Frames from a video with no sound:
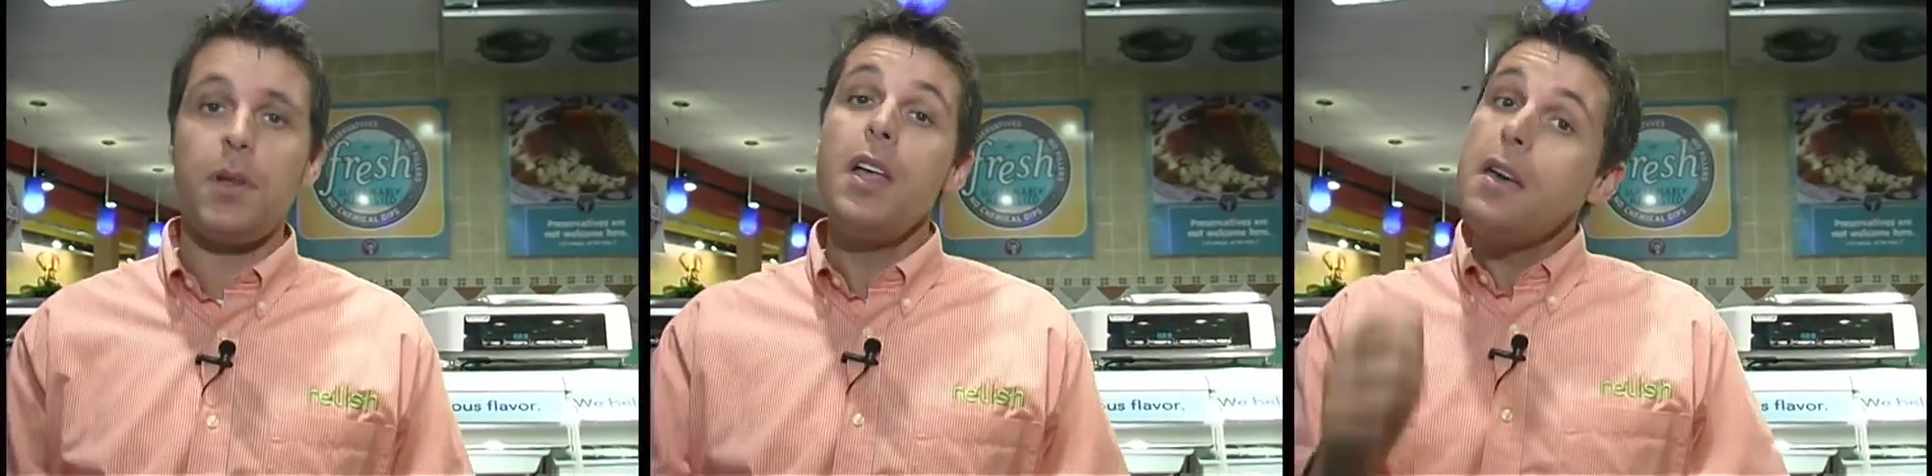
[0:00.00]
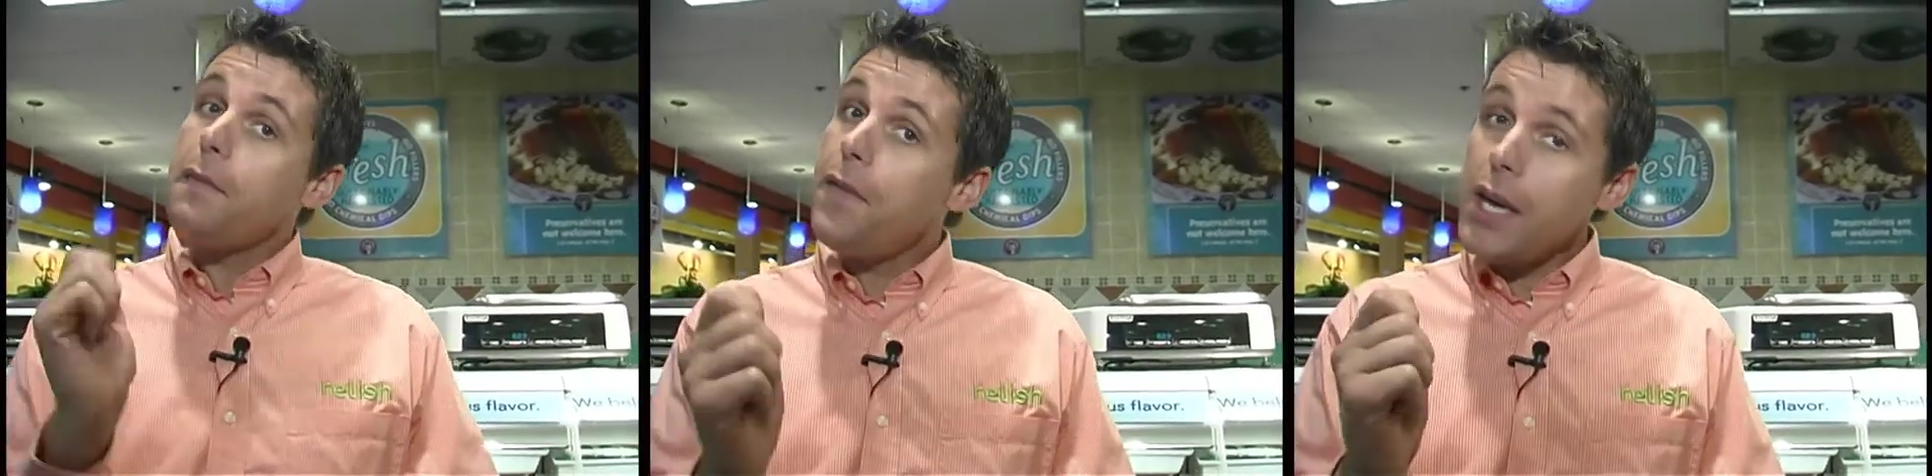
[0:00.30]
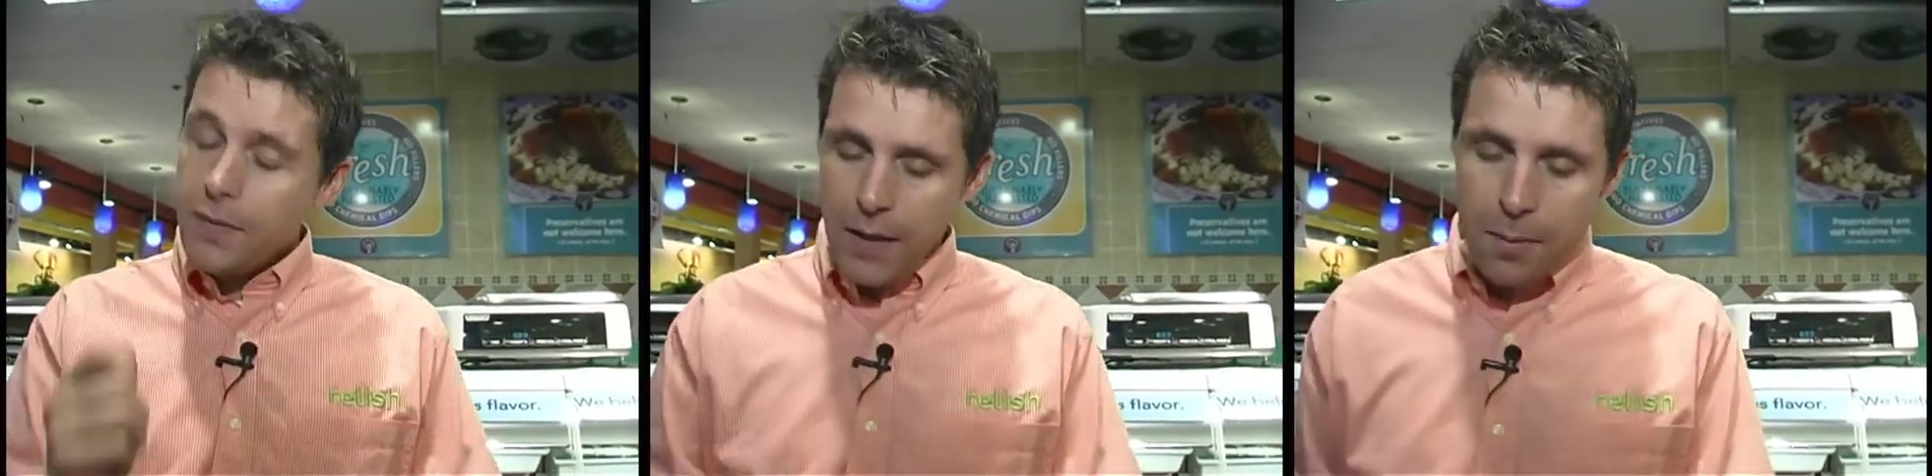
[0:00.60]

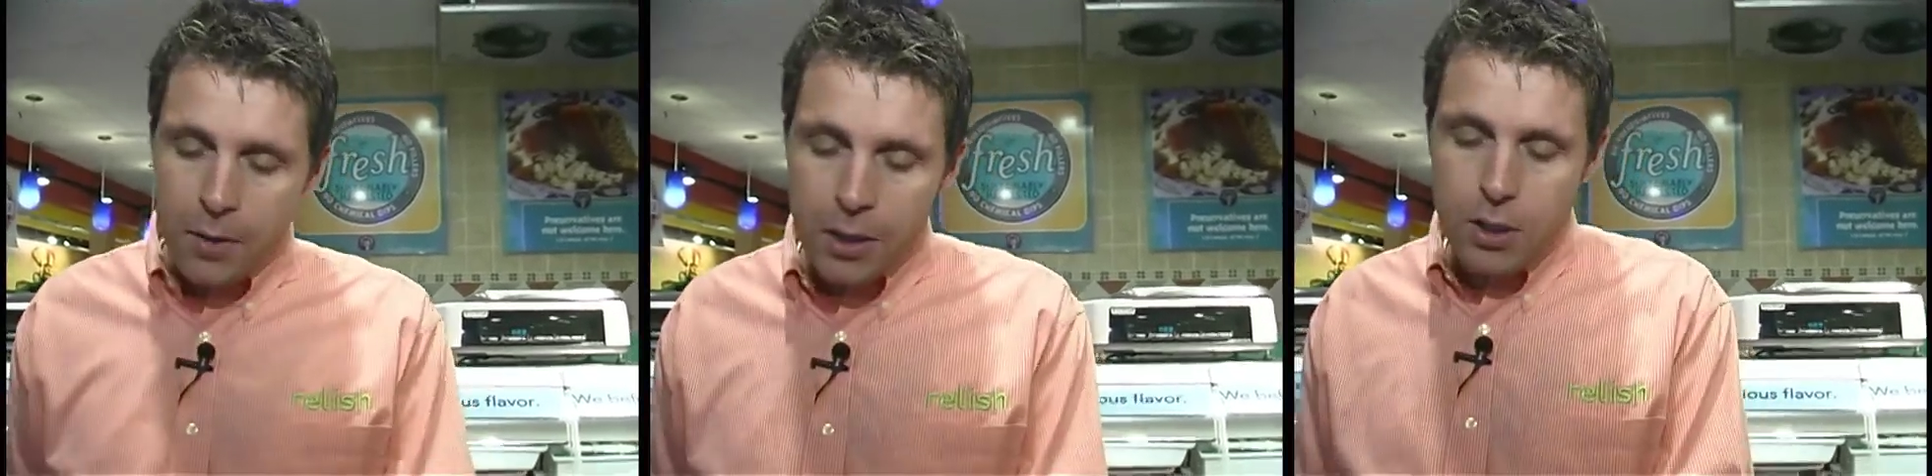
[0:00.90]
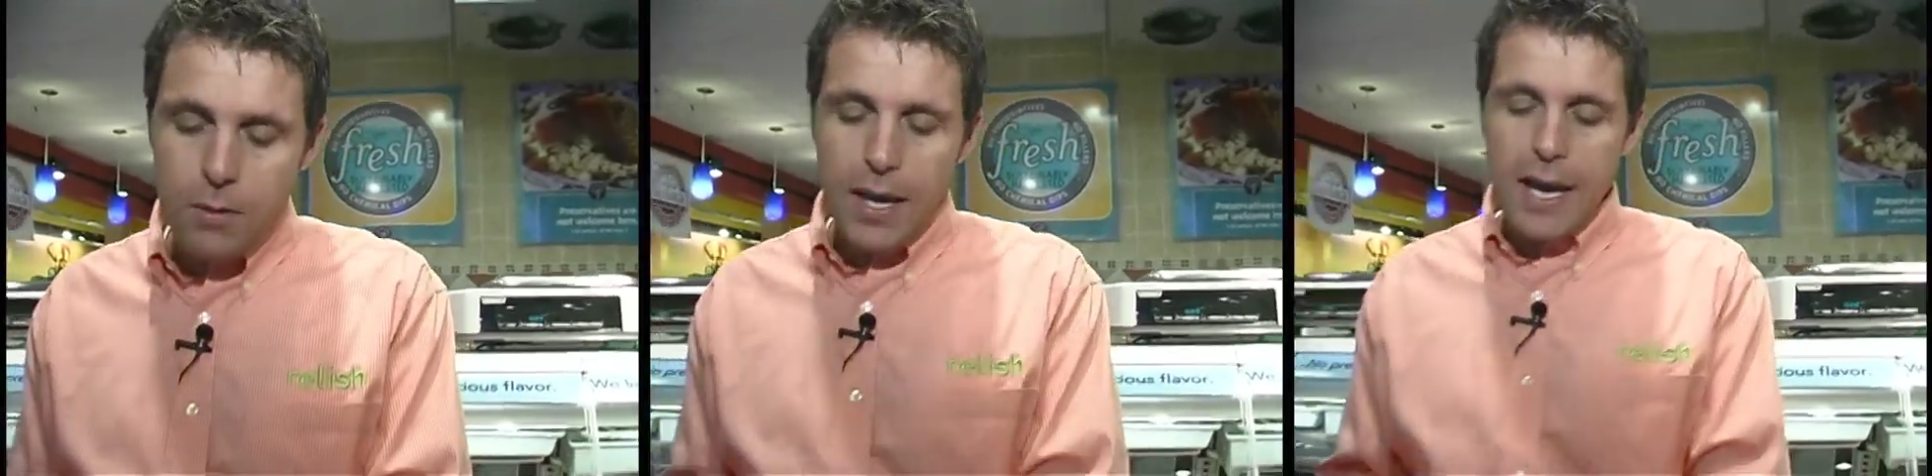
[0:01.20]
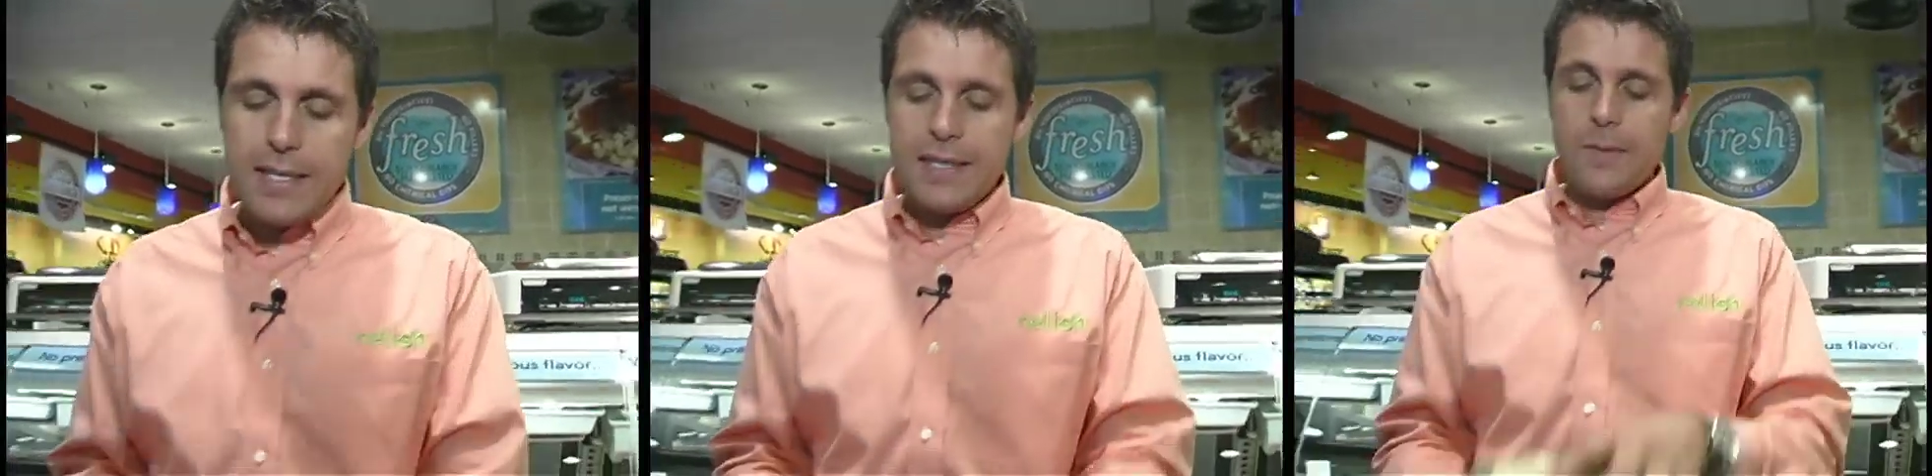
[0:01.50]
First thing I'm going to do,
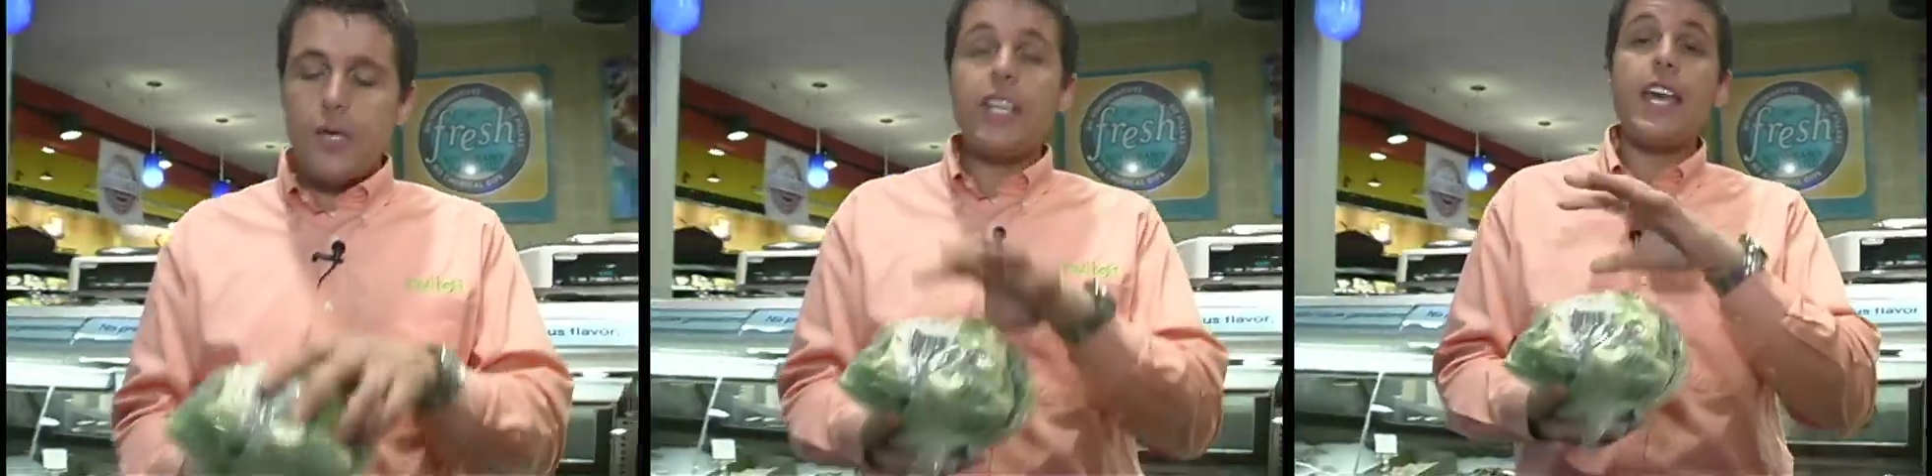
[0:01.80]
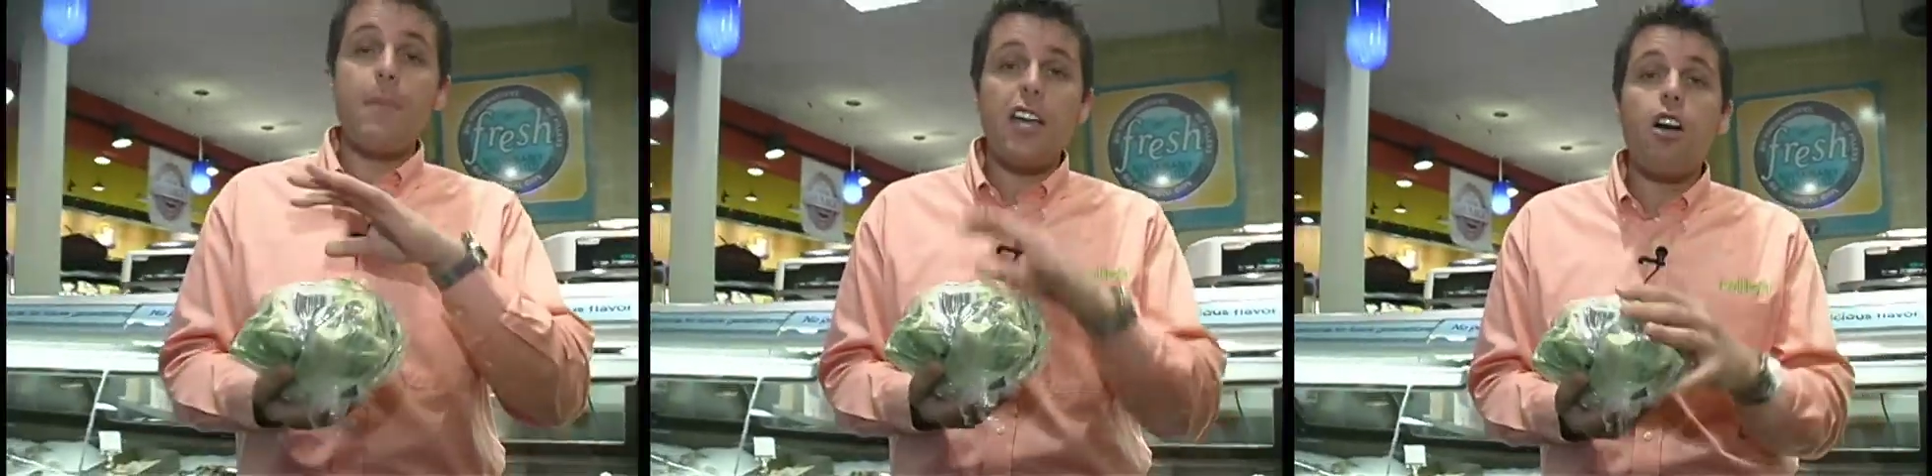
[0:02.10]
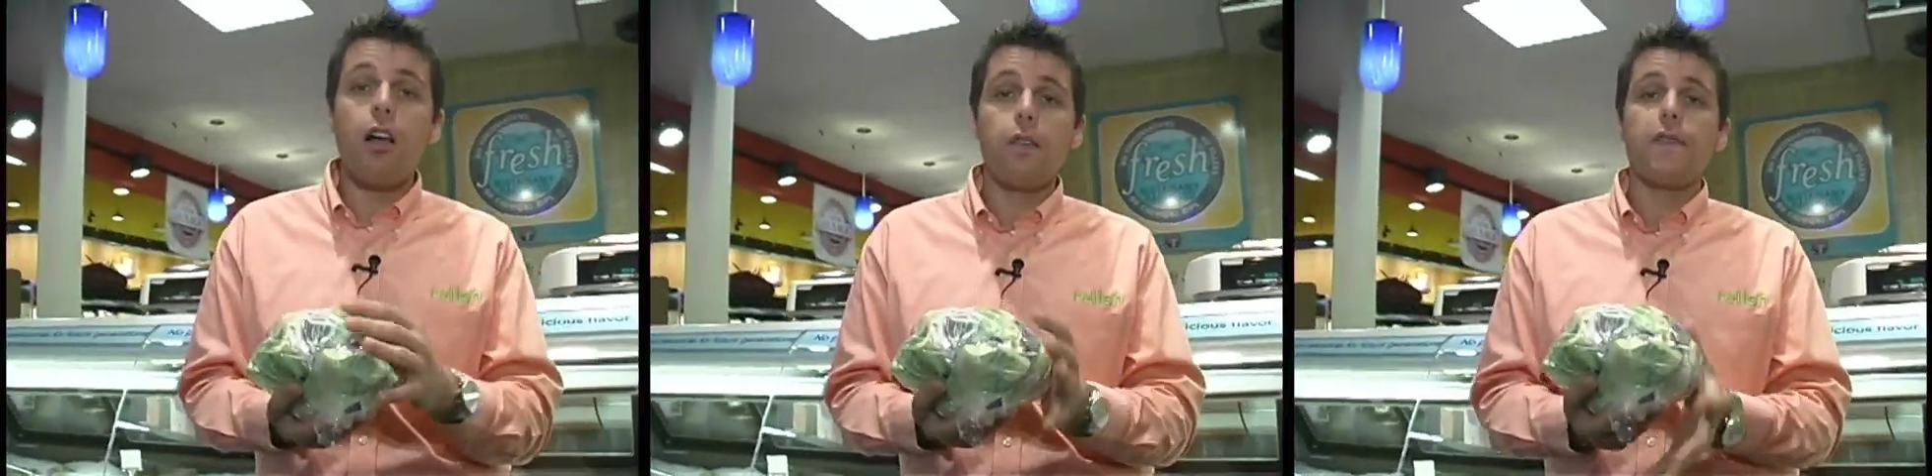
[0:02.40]
guys, is I'm going to get my
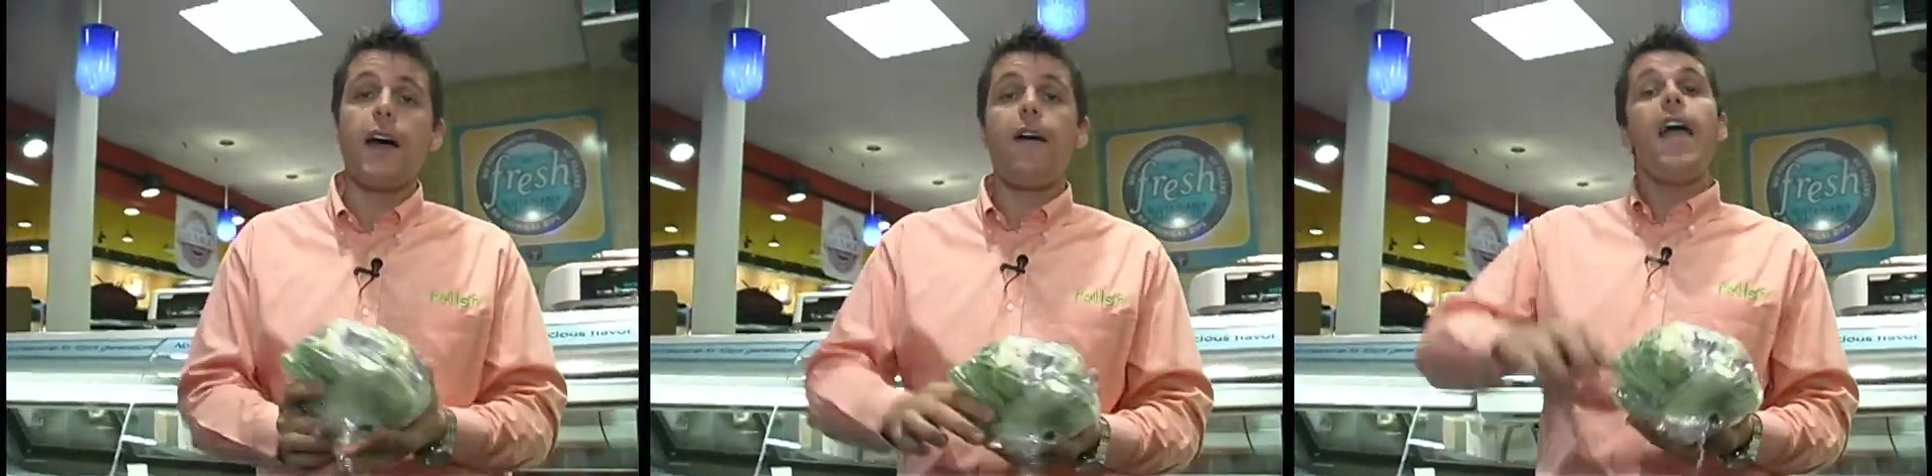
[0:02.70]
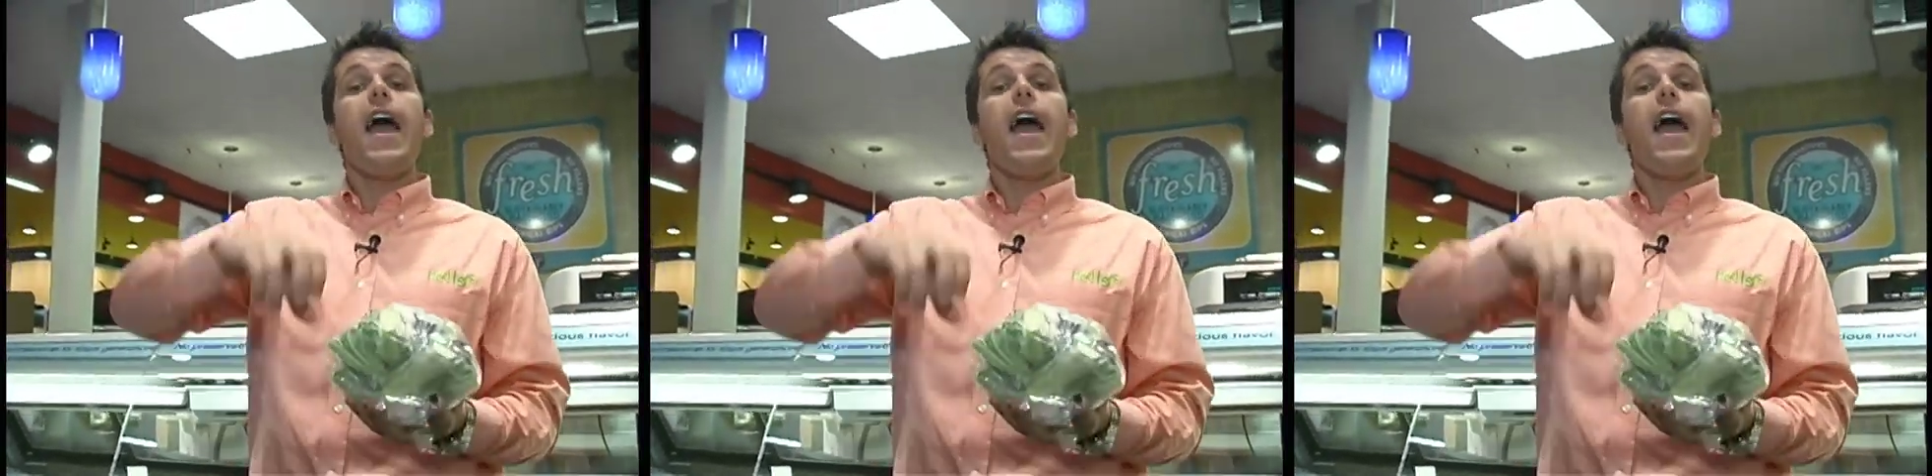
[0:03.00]
cauliflower.